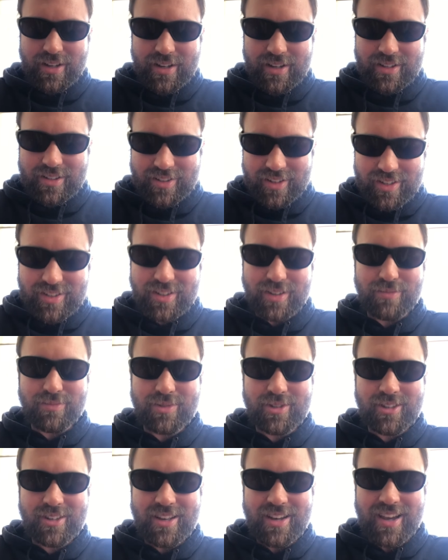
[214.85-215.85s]

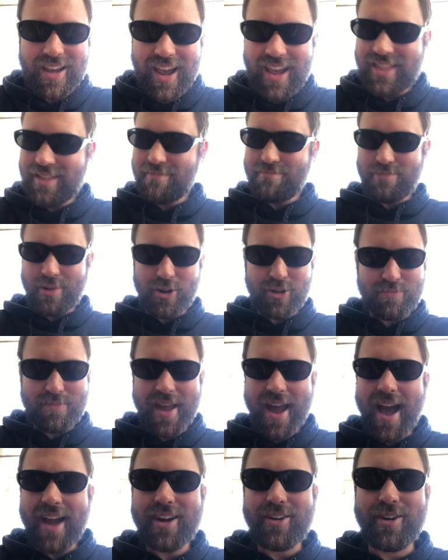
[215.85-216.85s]
systems, and them both be
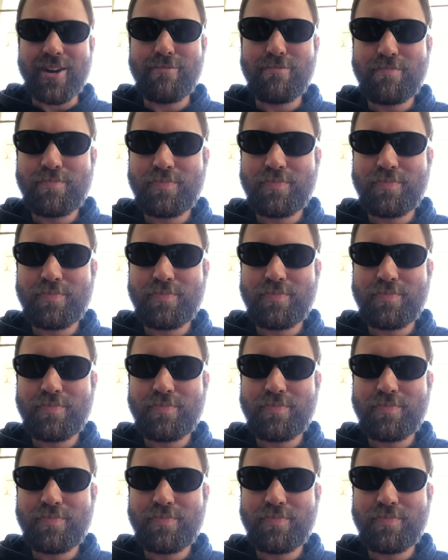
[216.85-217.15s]
accurate?